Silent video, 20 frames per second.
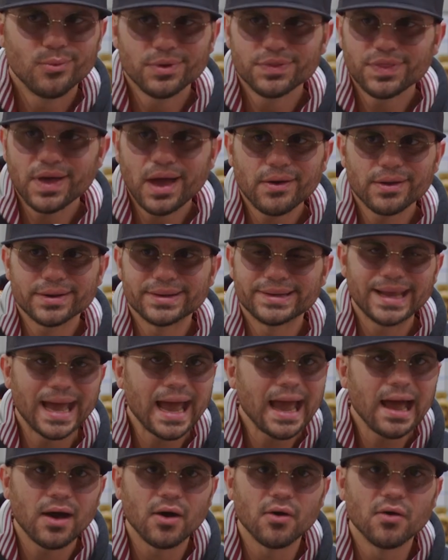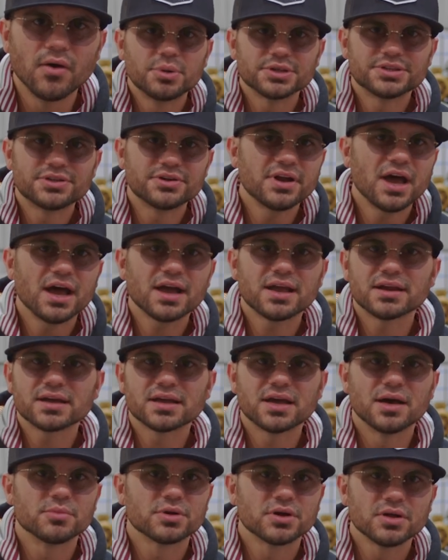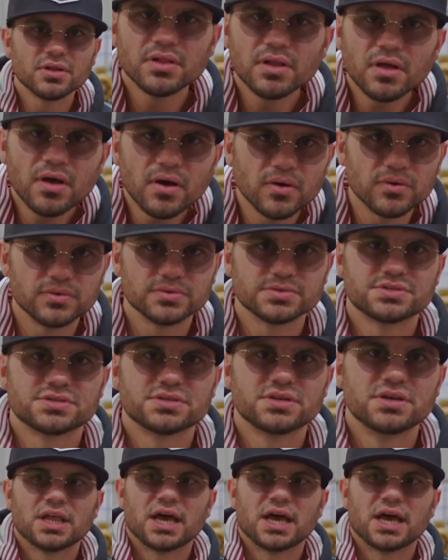Without a doubt, but they're not gonna come close.